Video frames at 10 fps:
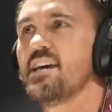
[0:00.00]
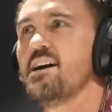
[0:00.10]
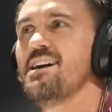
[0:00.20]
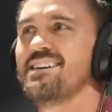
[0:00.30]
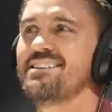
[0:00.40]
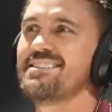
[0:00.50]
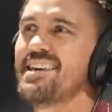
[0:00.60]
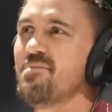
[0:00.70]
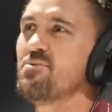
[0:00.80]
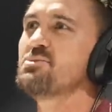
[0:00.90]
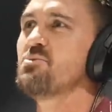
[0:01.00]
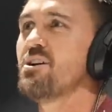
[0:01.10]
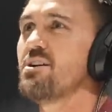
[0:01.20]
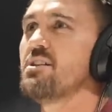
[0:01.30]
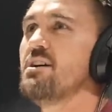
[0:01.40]
Cow- Cowboys
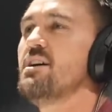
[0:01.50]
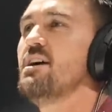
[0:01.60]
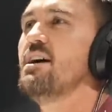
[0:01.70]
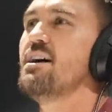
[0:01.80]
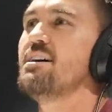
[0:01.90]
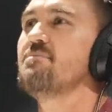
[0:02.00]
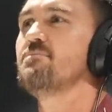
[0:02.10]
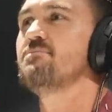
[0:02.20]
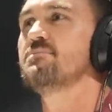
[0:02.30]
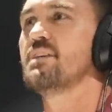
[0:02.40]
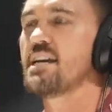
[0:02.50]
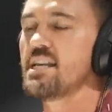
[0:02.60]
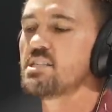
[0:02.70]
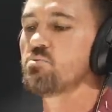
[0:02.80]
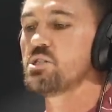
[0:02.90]
wild. Um, I
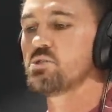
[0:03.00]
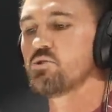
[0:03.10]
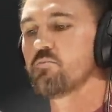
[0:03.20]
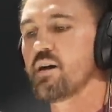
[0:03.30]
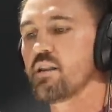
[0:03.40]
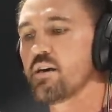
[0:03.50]
guess that's what he's talking about.